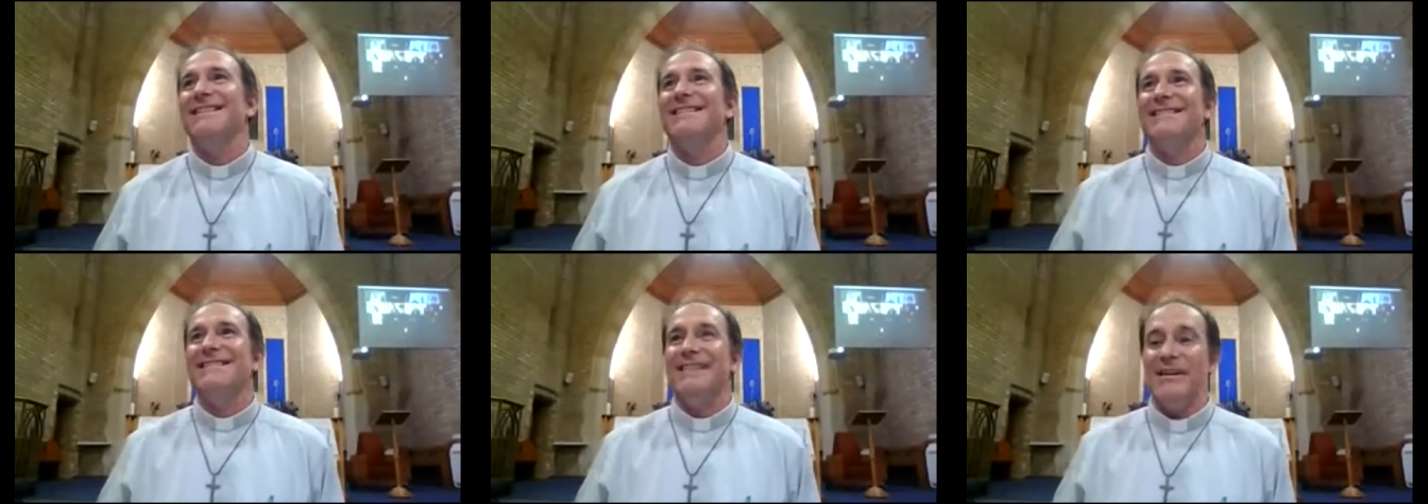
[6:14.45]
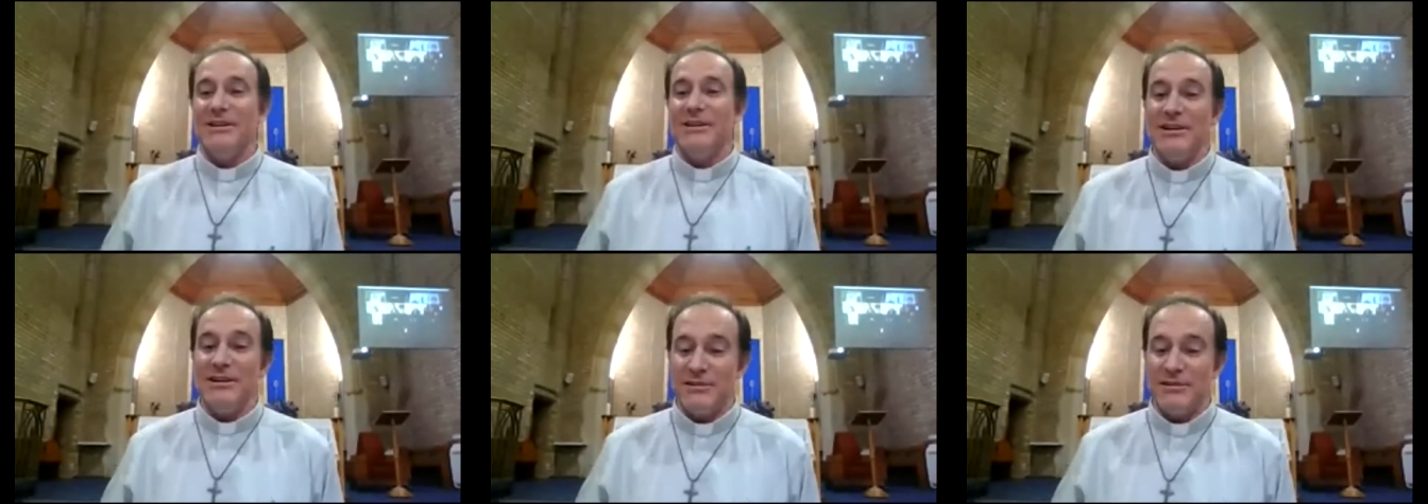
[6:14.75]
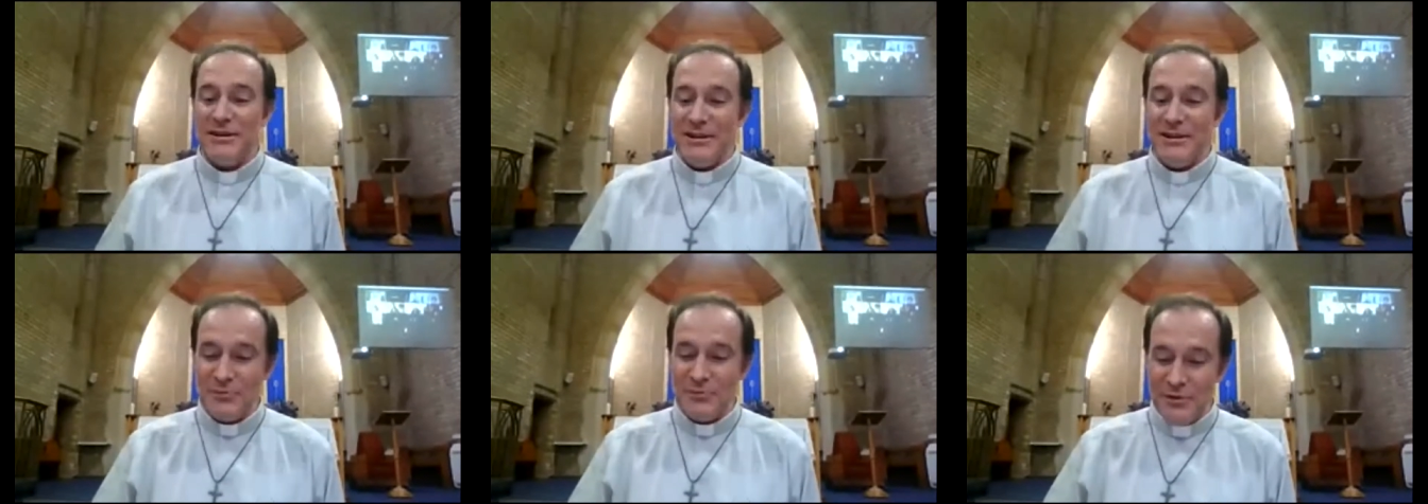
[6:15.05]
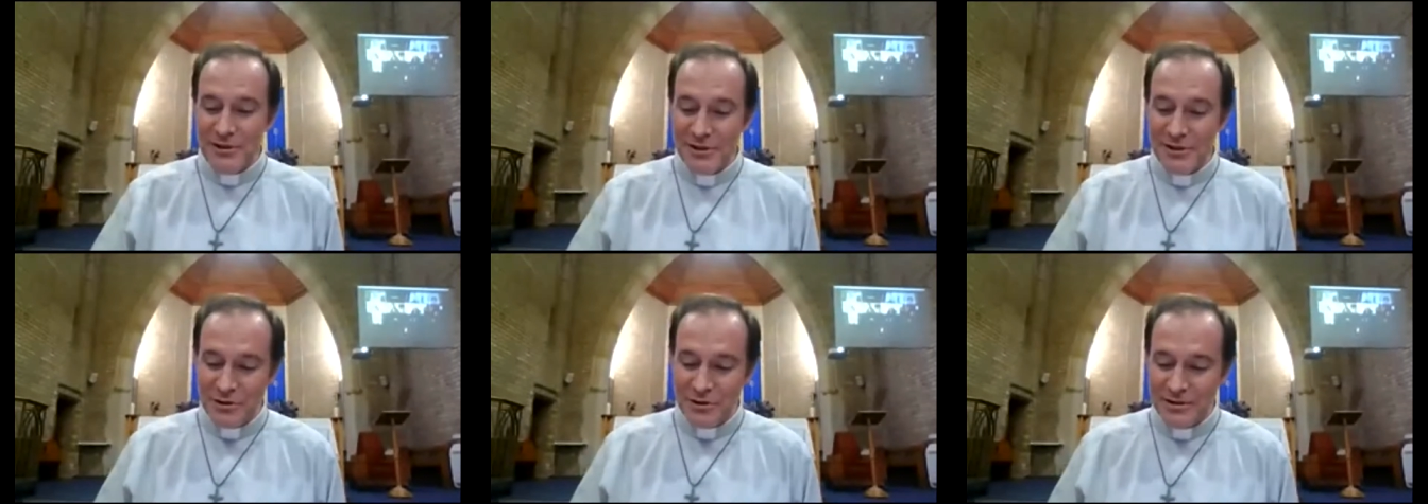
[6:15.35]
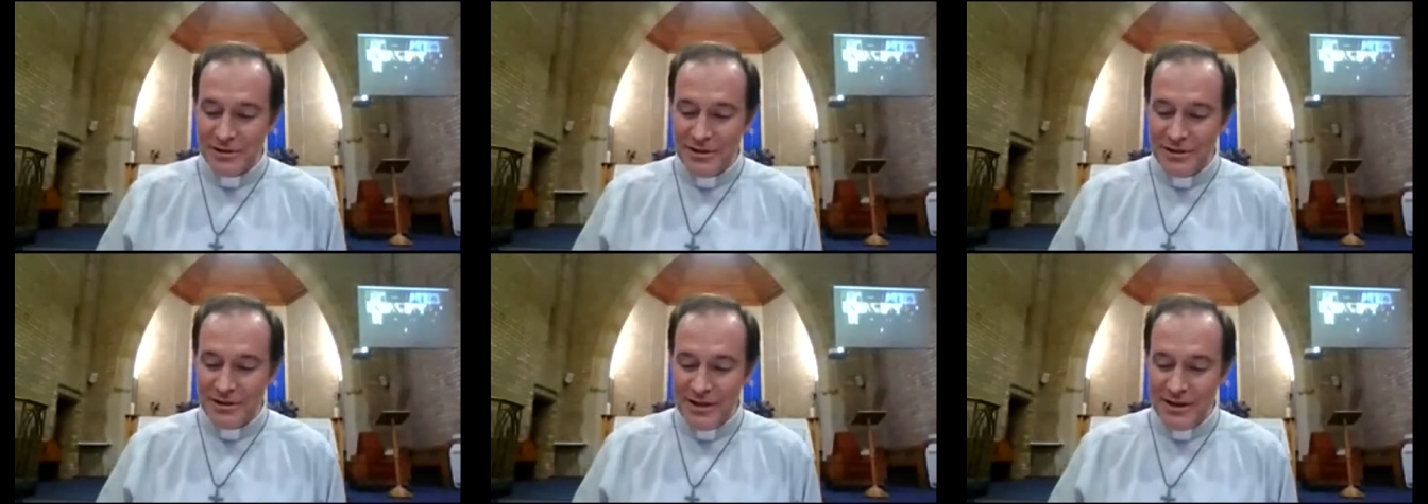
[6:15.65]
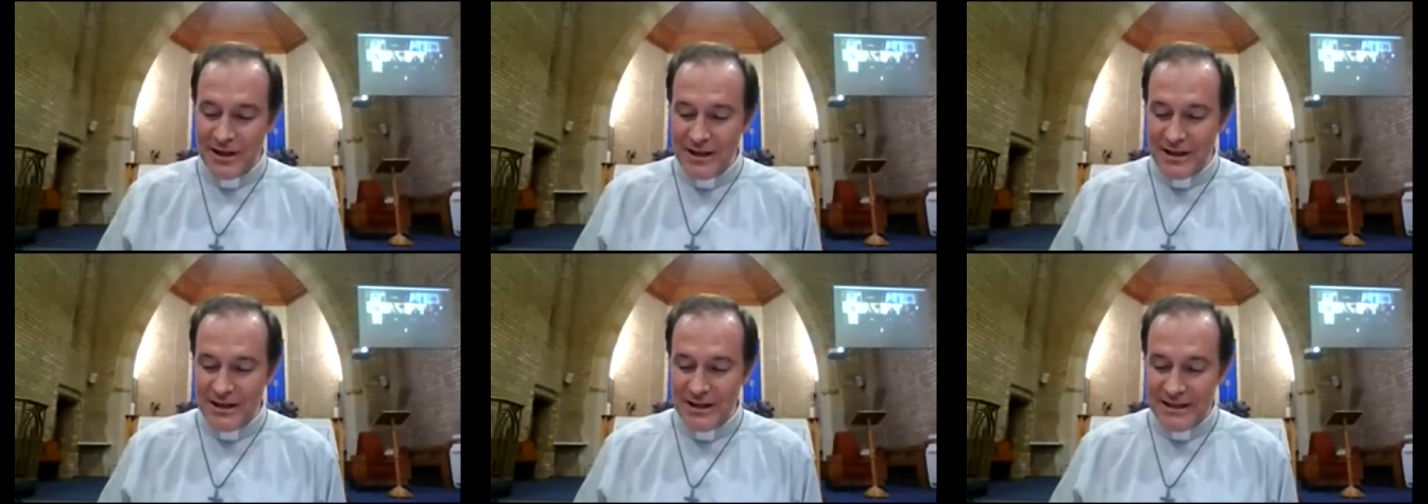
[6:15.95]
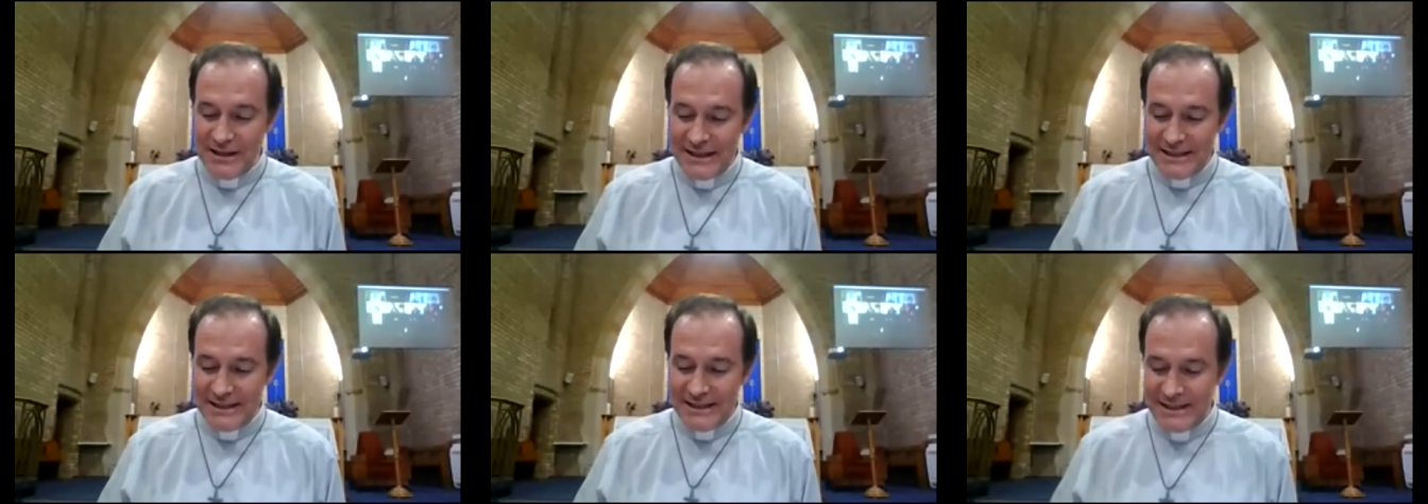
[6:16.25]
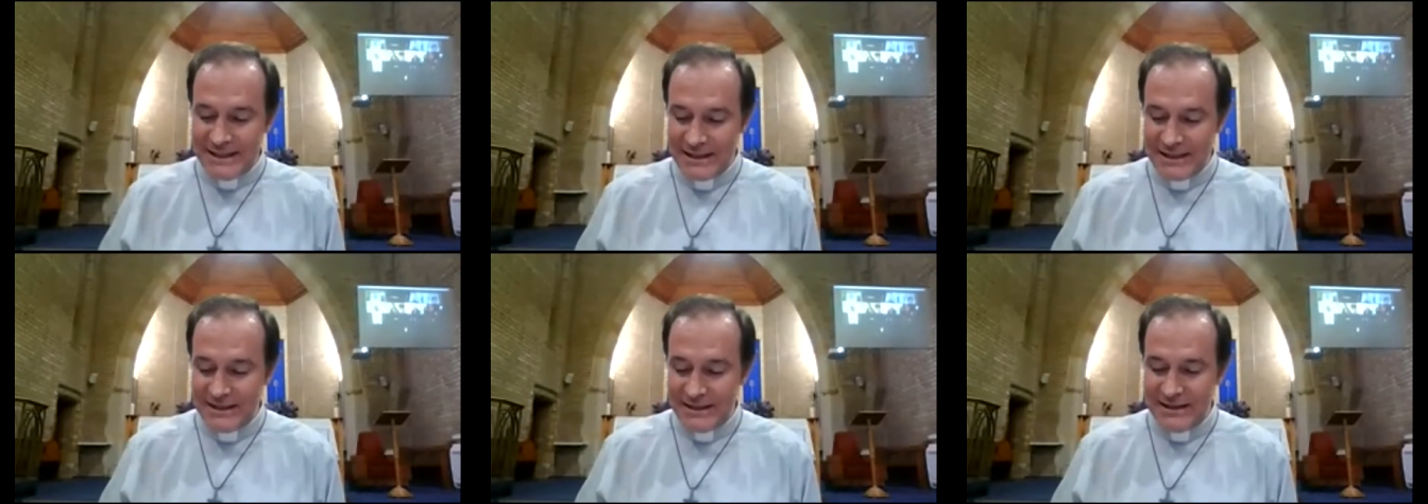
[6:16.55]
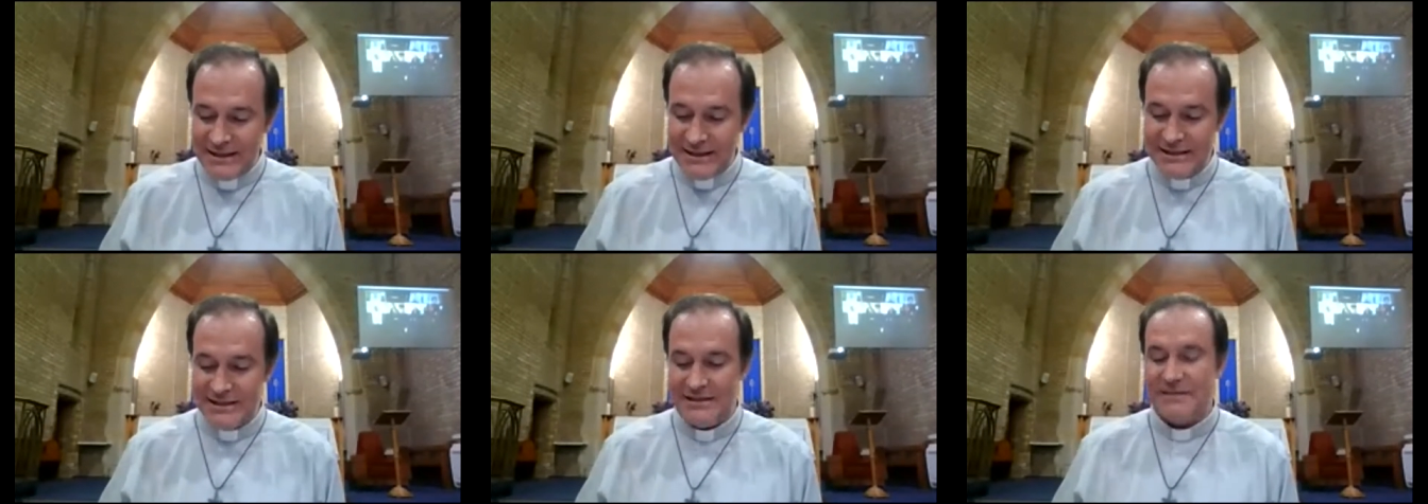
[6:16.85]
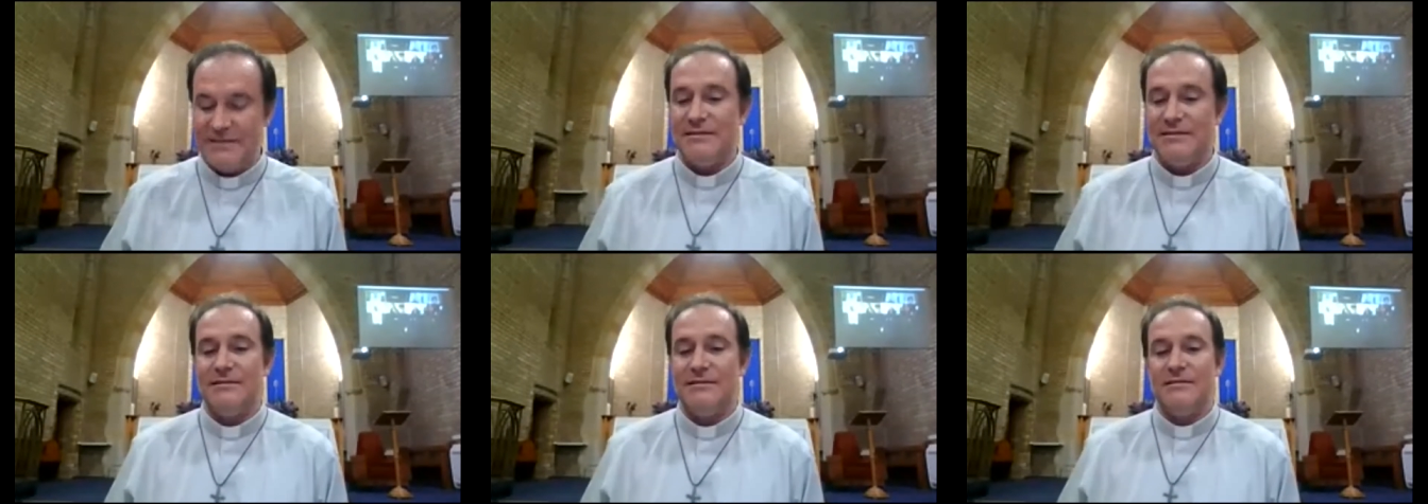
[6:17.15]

Now, it's, it's really good listening to this,